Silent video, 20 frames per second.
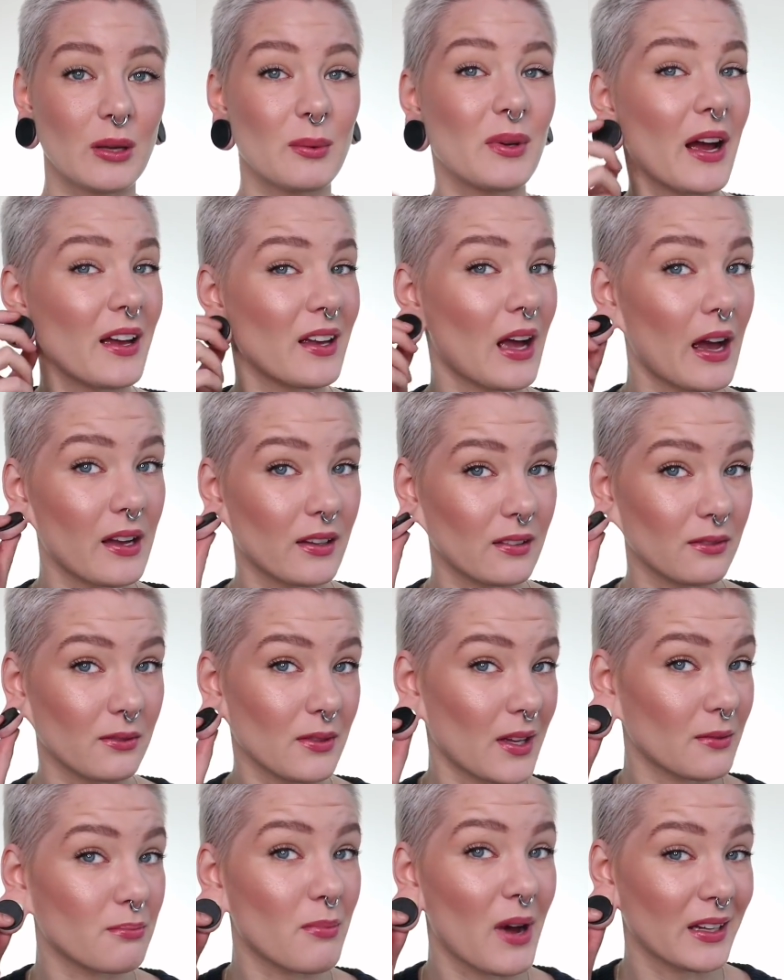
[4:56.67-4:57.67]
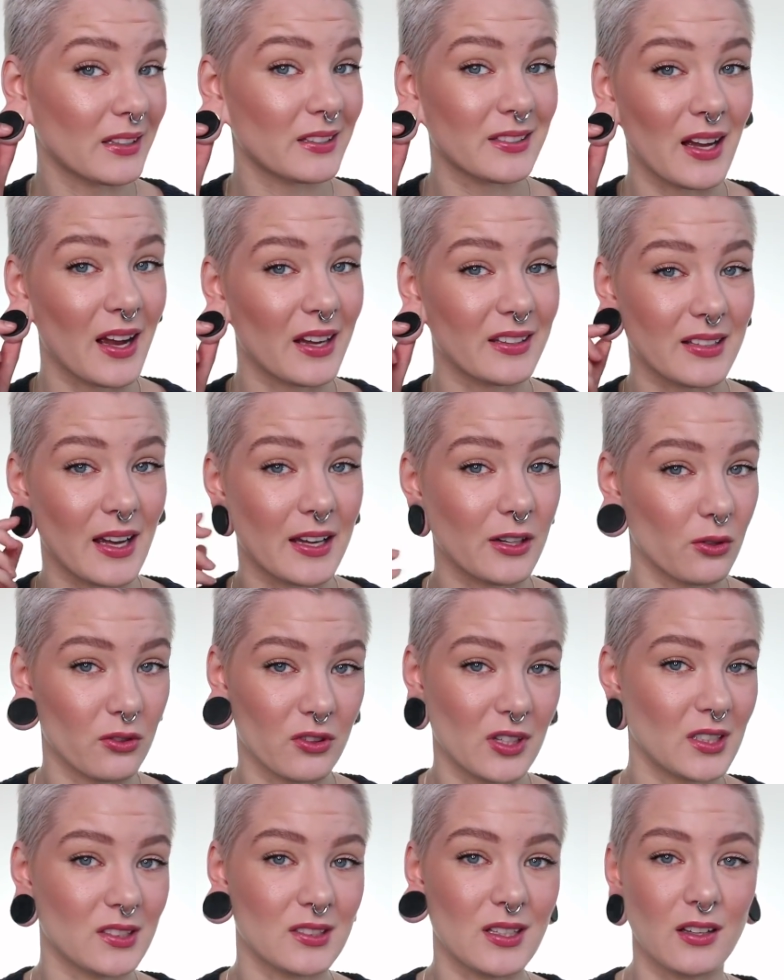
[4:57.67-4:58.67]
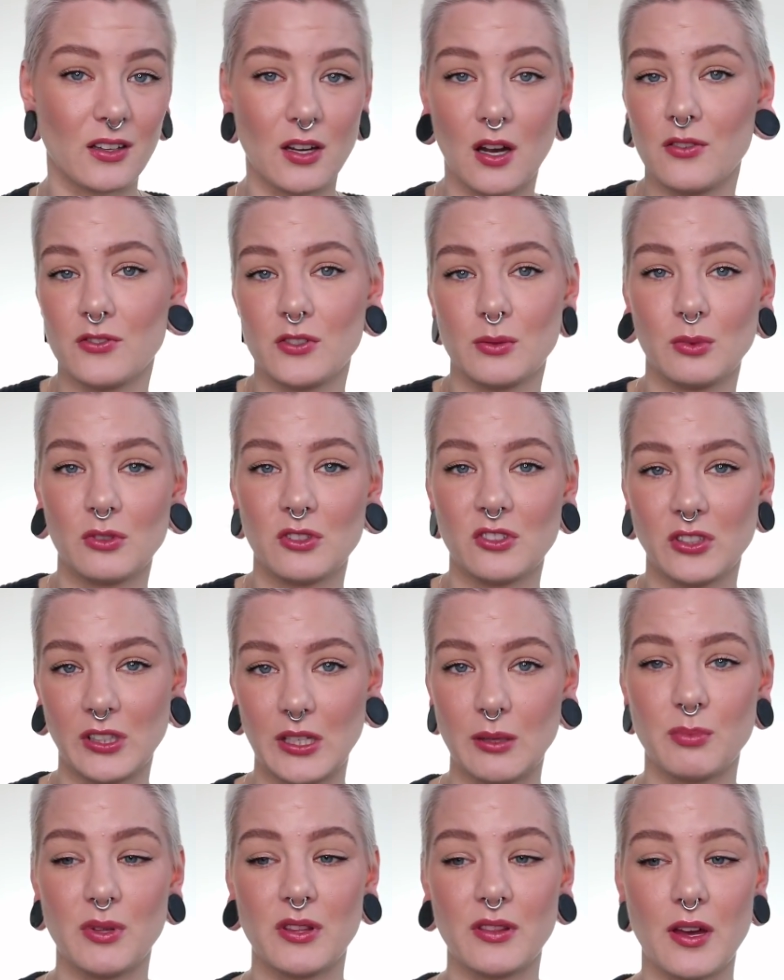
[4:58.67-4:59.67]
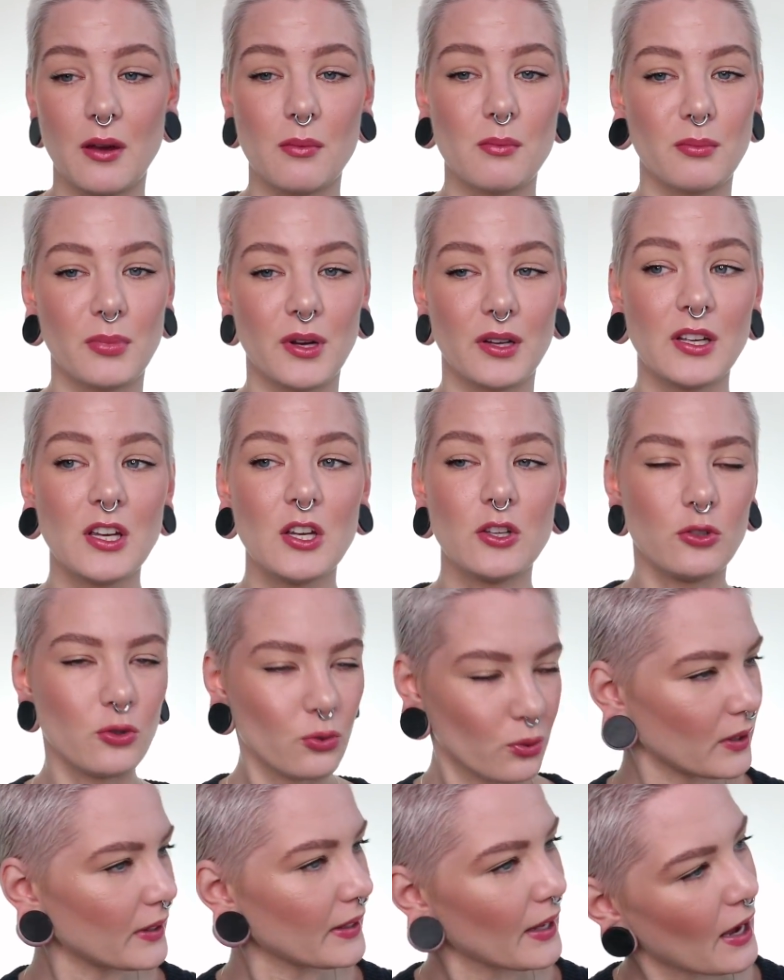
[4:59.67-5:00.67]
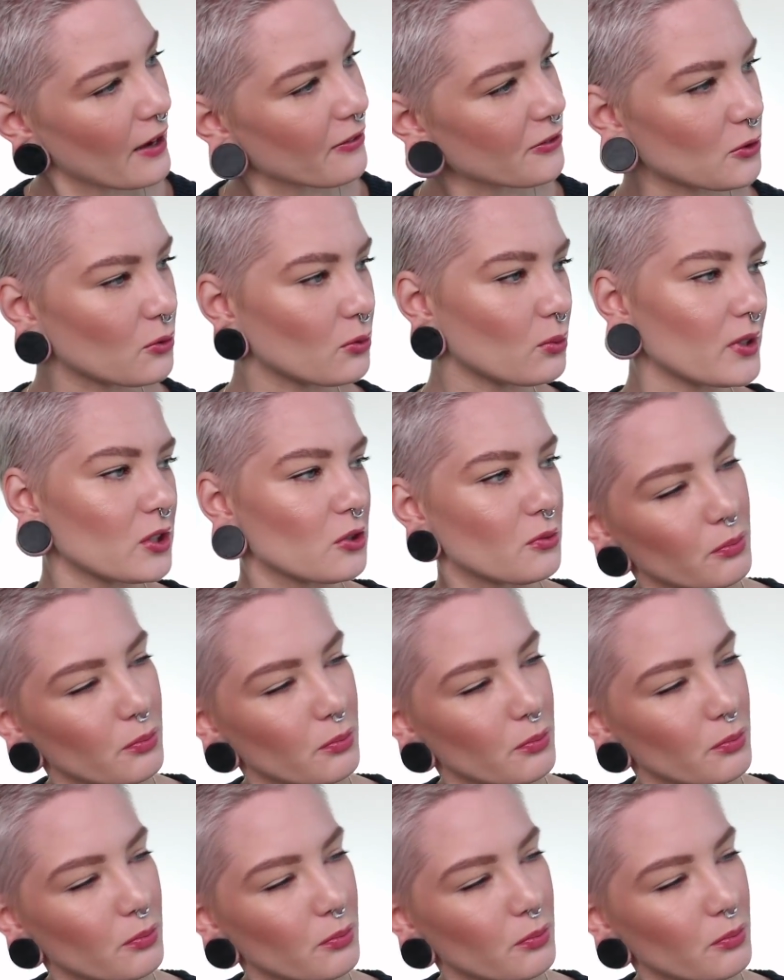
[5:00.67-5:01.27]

I mean, I at my size, I don't think it's uncomfortable to sleep in them, but you really have to, when